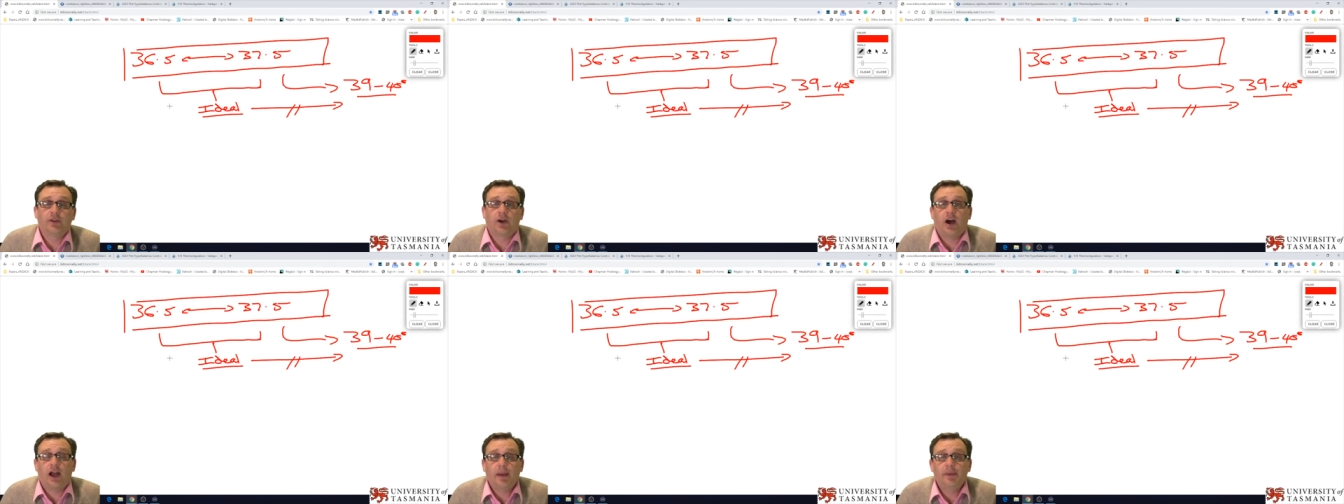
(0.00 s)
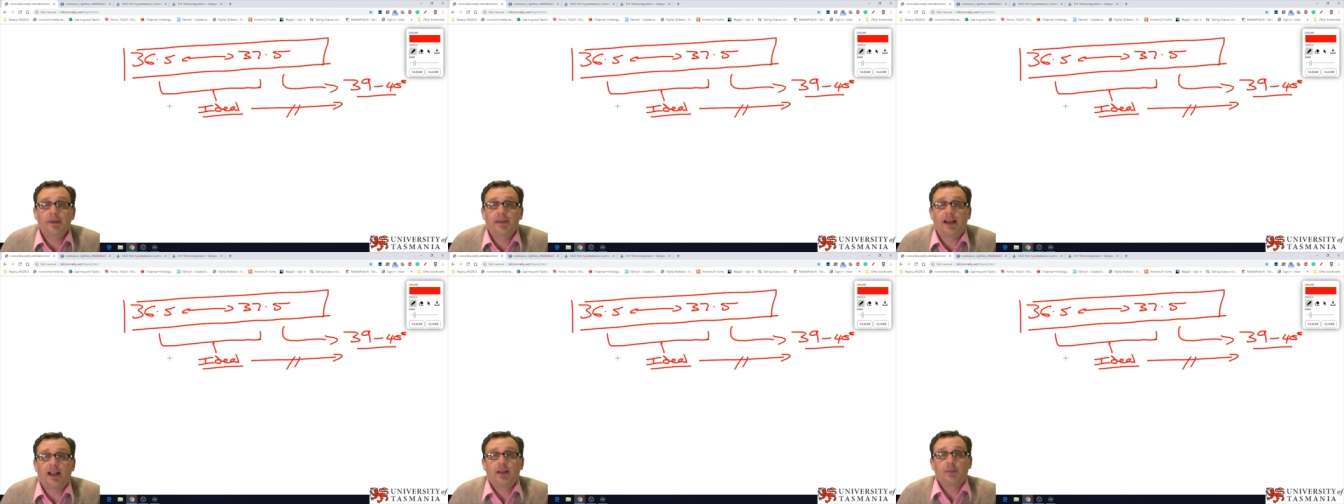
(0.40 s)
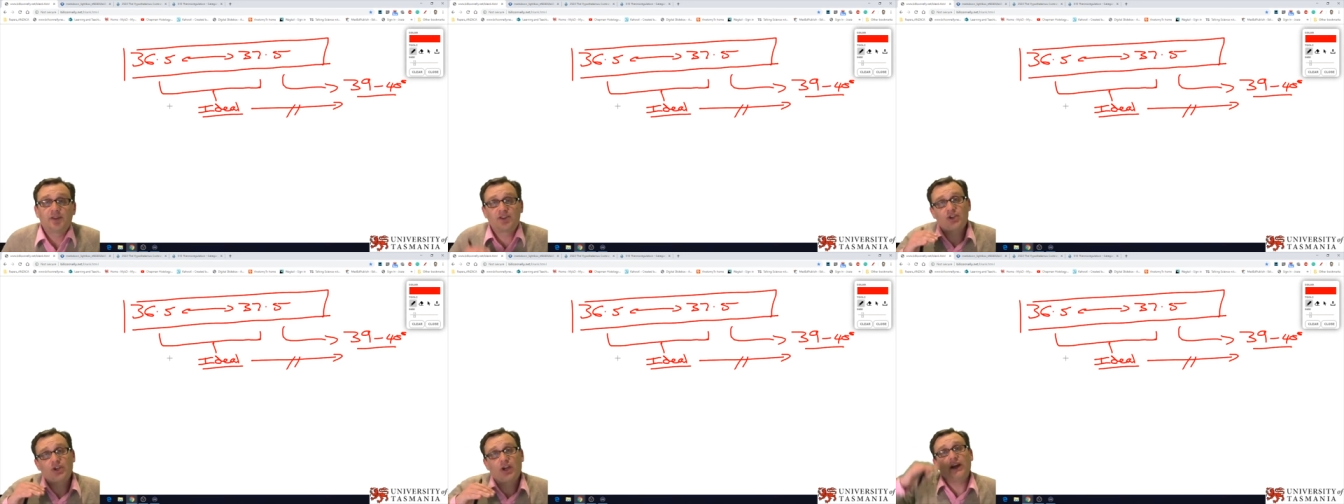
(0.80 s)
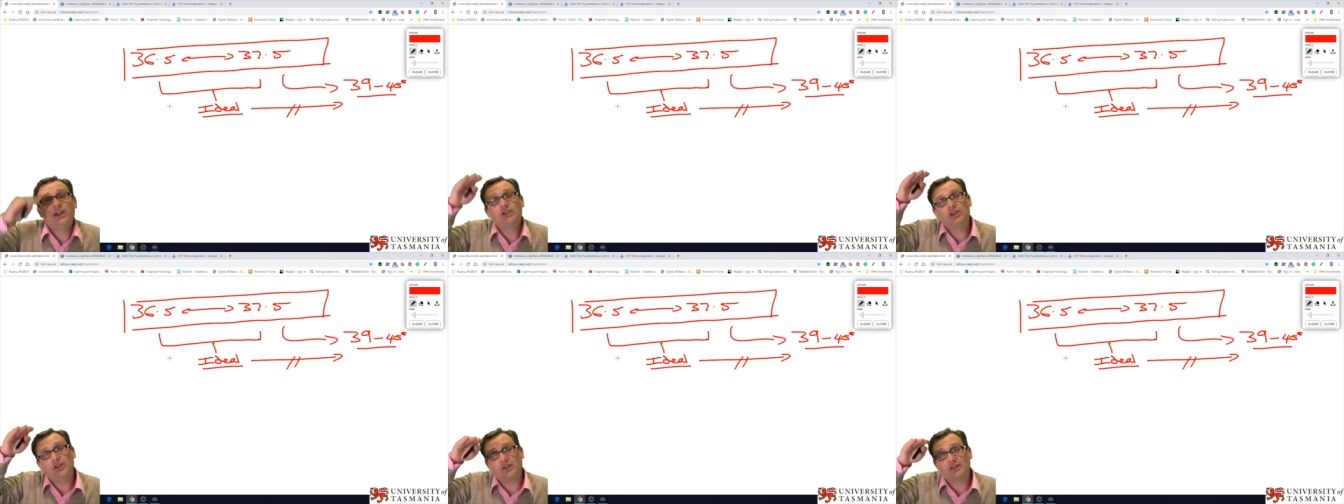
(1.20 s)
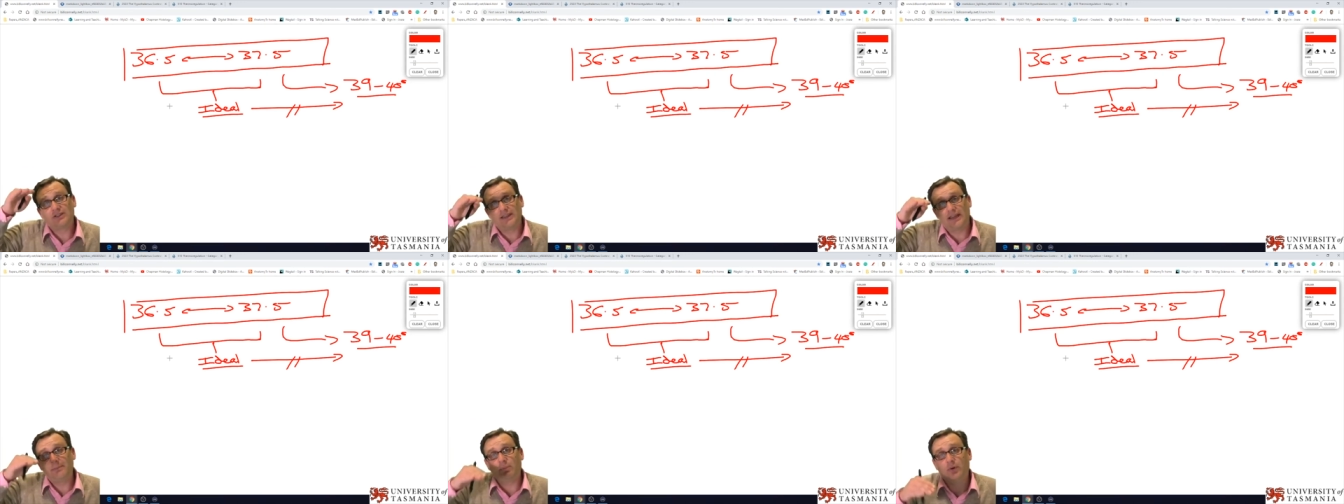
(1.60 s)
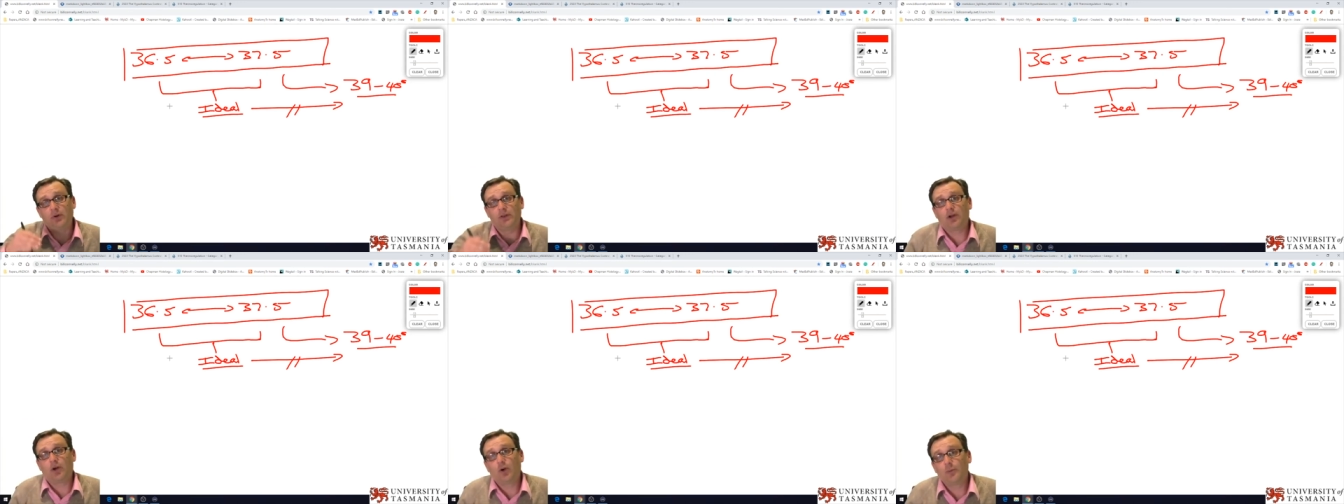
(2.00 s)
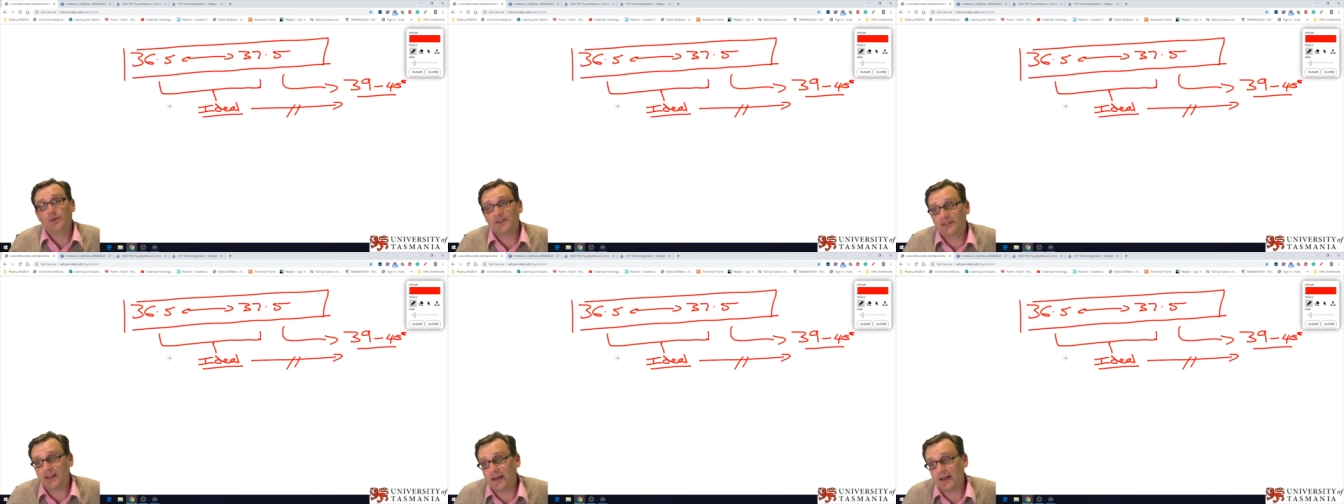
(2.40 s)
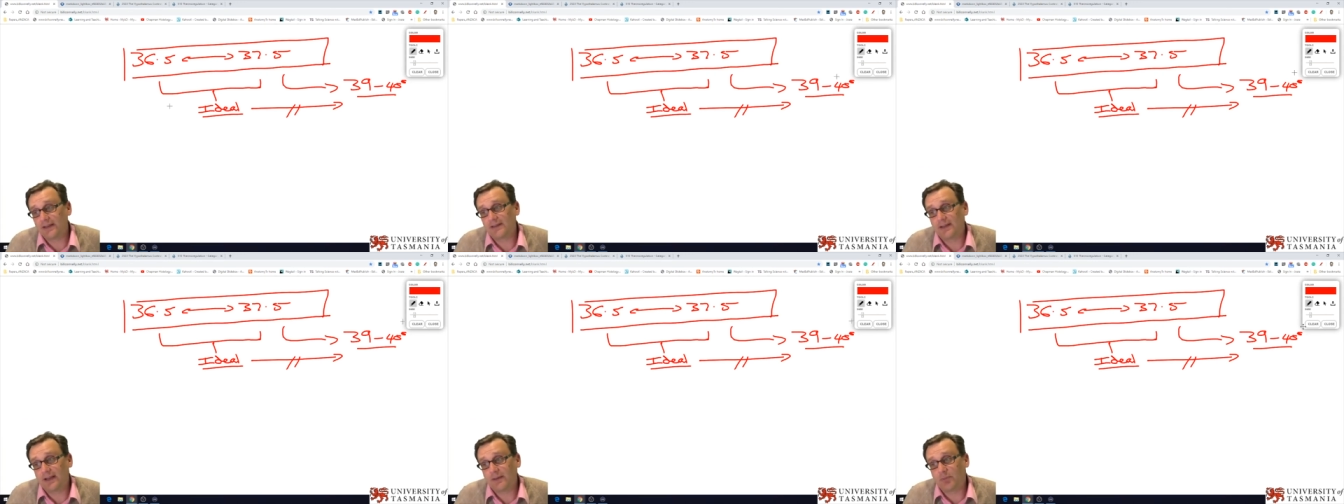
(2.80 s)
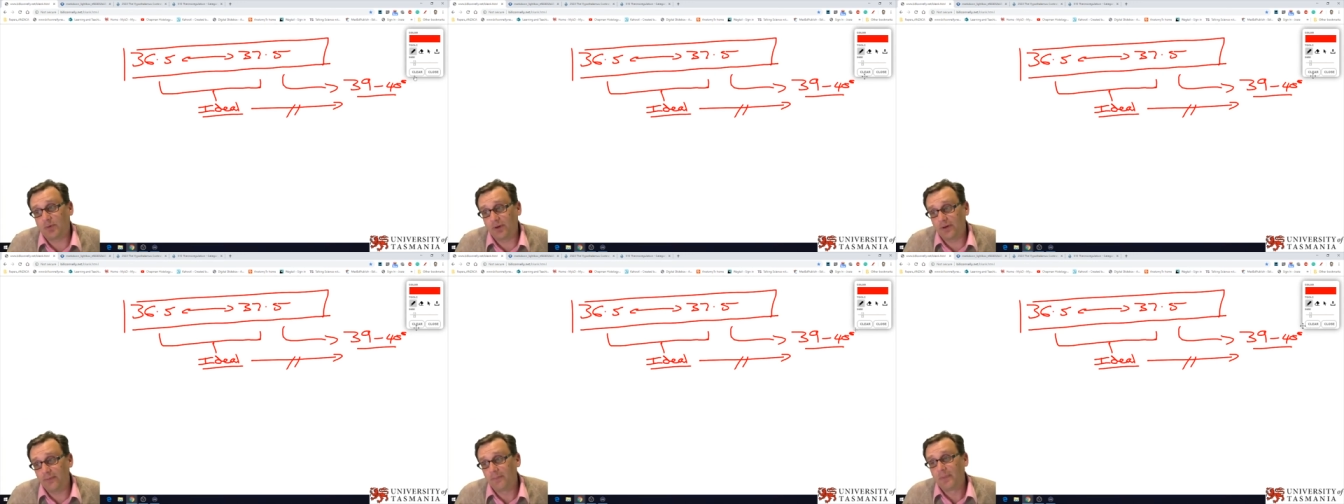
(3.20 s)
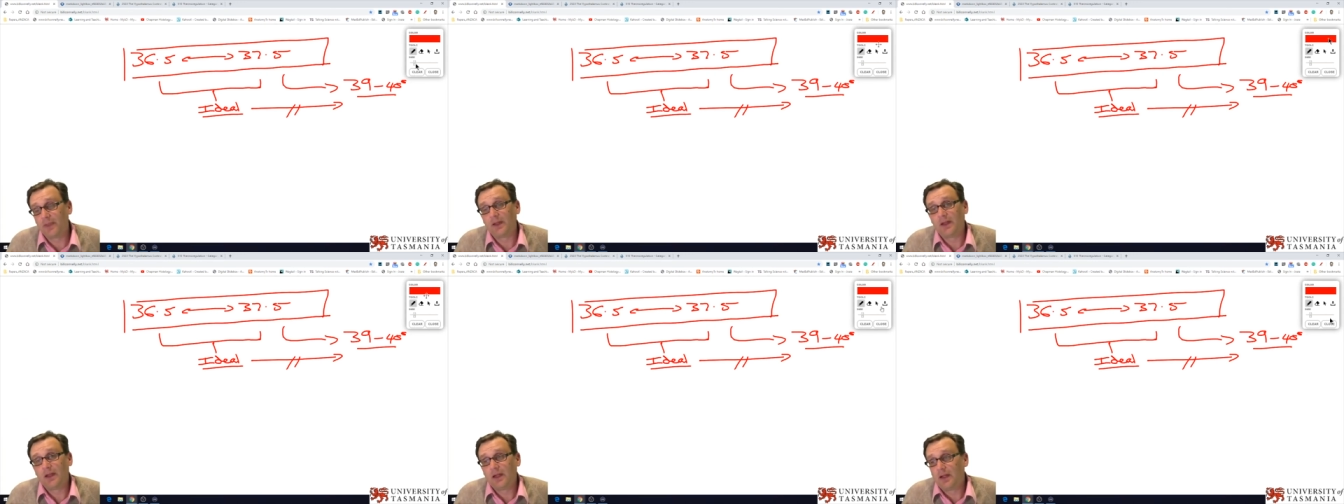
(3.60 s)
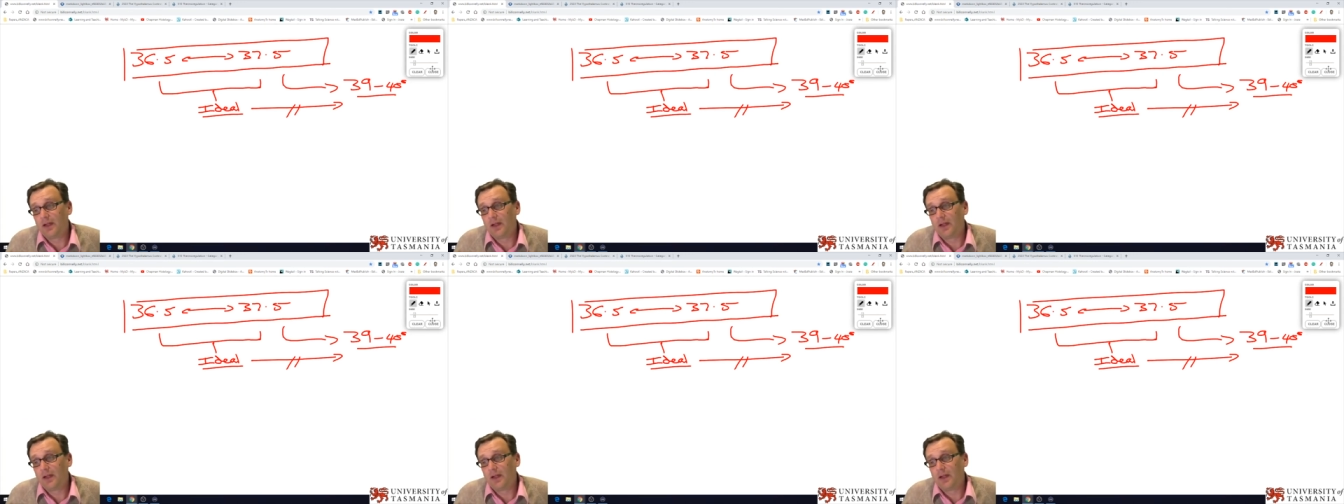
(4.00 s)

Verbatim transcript: of the hypothalamus changing the set point, the homeostatic set point.